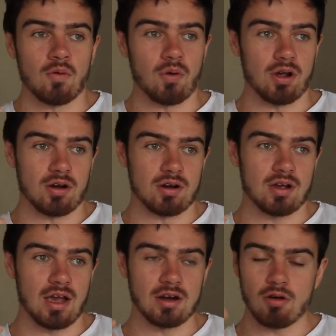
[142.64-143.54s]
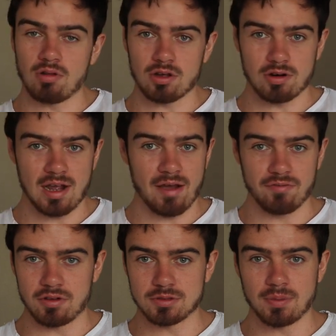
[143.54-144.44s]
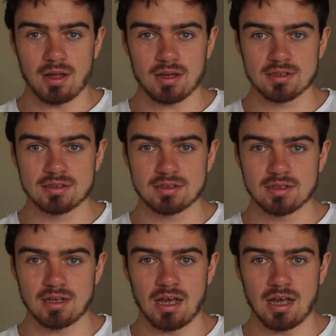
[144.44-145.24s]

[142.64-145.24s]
where I no longer have those blocks.